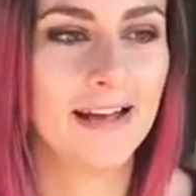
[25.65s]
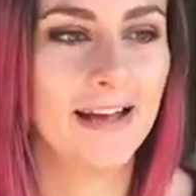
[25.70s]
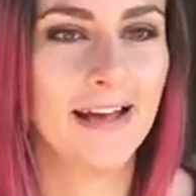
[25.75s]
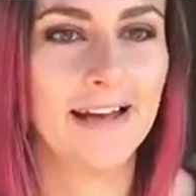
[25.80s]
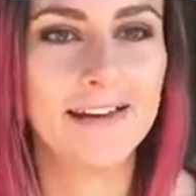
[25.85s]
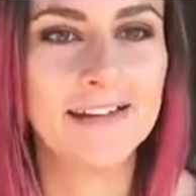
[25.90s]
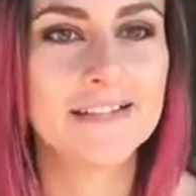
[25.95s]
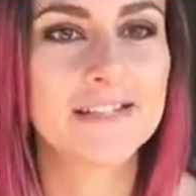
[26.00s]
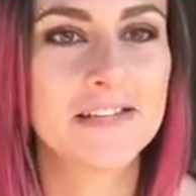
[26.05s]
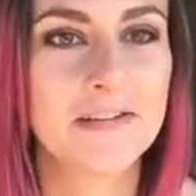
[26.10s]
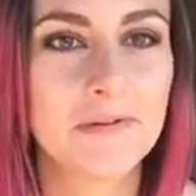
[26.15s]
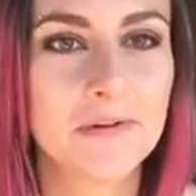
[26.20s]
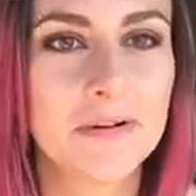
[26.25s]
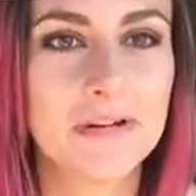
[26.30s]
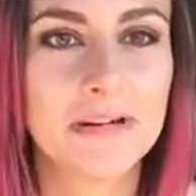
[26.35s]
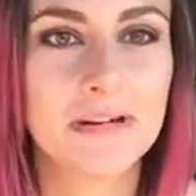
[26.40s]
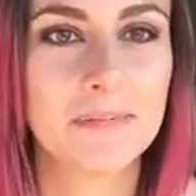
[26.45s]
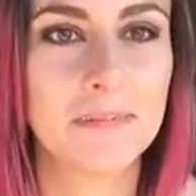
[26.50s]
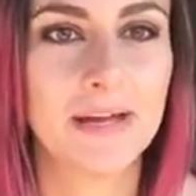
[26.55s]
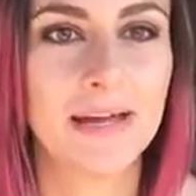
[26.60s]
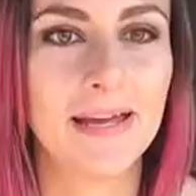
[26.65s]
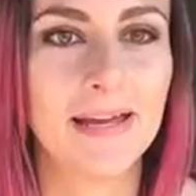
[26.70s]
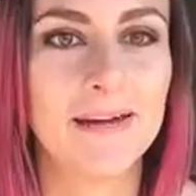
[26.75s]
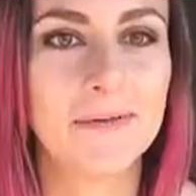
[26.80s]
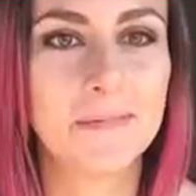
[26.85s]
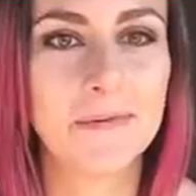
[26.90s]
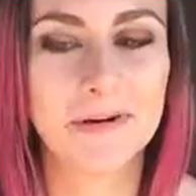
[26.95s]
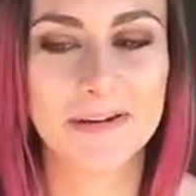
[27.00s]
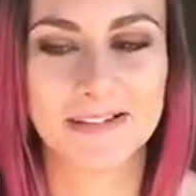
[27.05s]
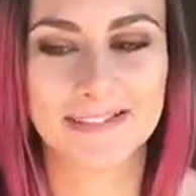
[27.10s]
And it's annoying me
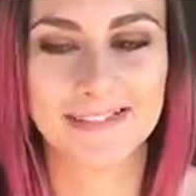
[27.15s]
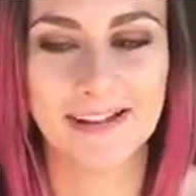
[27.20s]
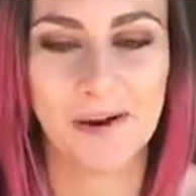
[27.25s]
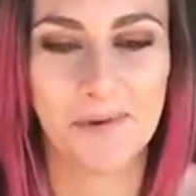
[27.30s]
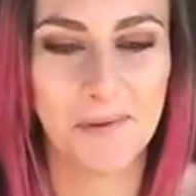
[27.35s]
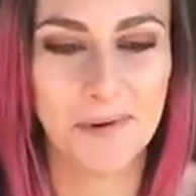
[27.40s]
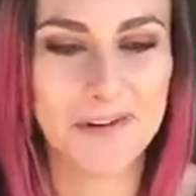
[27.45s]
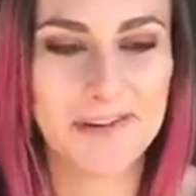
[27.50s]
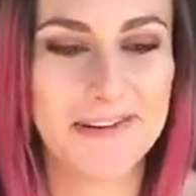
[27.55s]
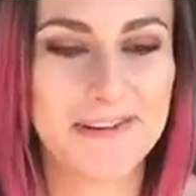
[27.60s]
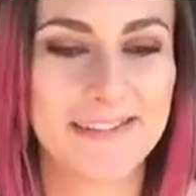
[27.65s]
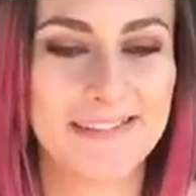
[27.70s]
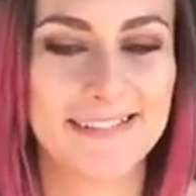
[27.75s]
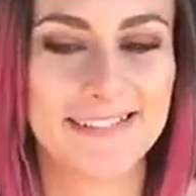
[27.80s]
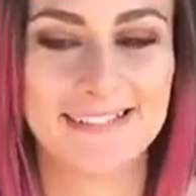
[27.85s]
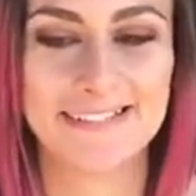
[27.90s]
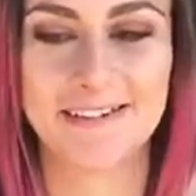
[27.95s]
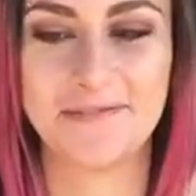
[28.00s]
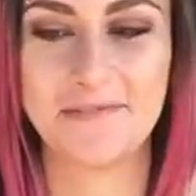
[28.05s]
because I want you to listen